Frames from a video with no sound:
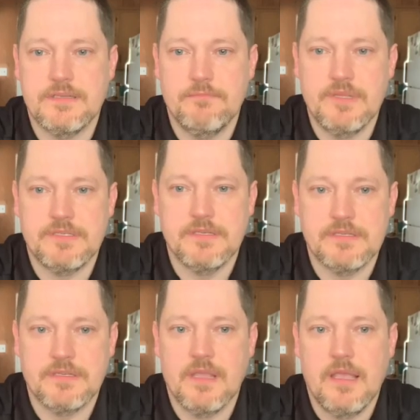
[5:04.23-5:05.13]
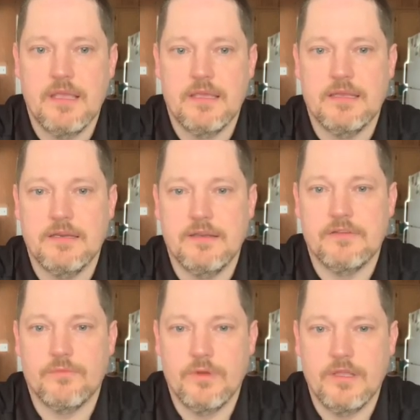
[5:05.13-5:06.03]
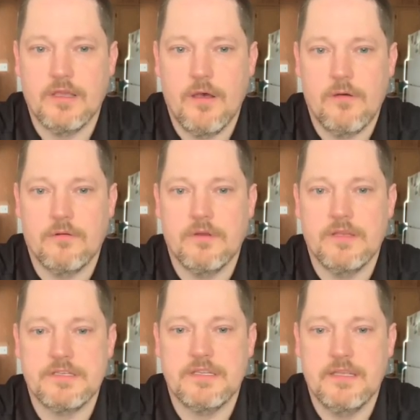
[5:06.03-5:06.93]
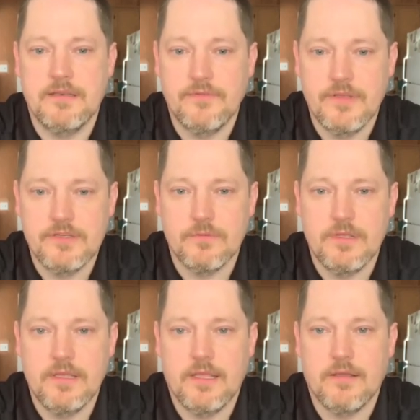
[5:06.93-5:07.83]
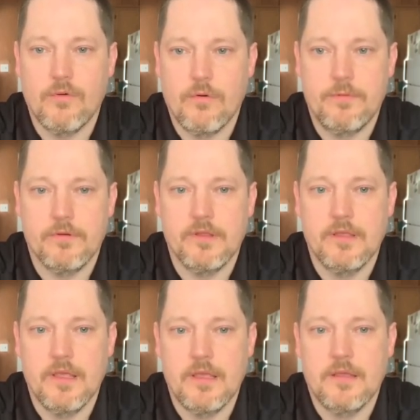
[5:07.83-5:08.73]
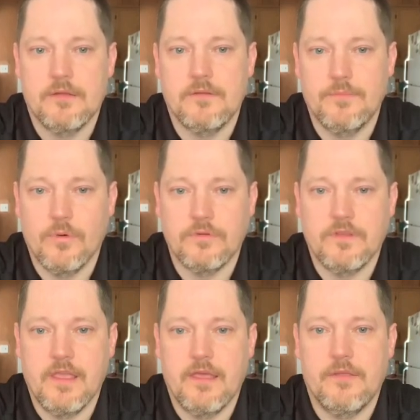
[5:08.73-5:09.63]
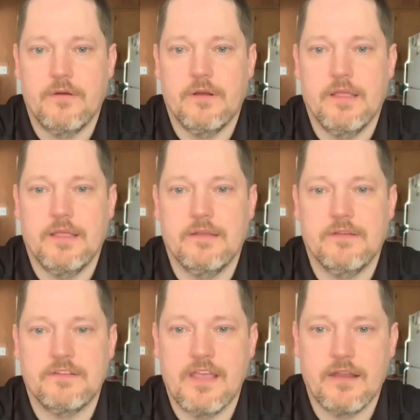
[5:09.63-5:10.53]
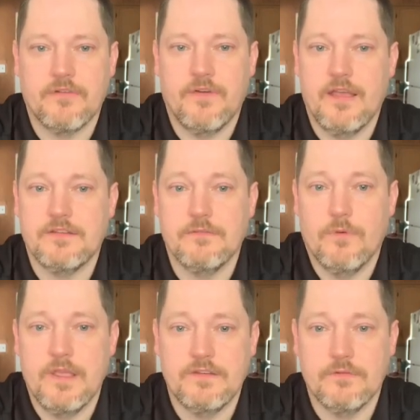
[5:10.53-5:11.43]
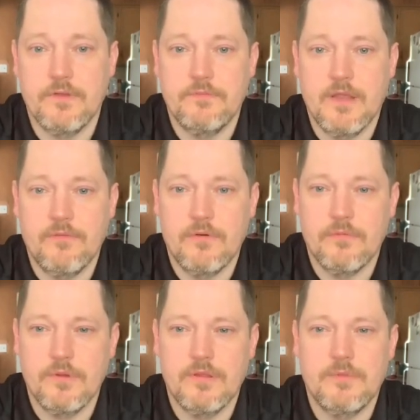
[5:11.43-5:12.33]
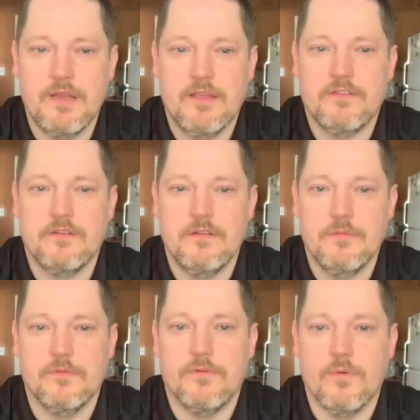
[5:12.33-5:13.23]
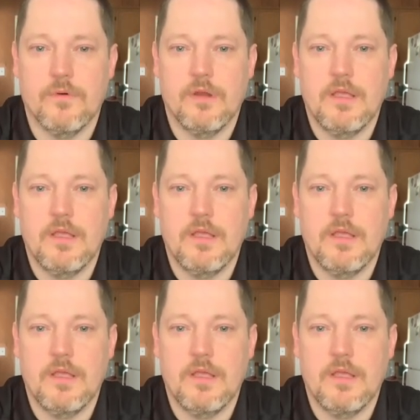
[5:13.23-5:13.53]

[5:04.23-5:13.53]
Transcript: and business, and it has really called on us individually and corporately to pull together and to sacrifice in ways that we've never really been asked to do before.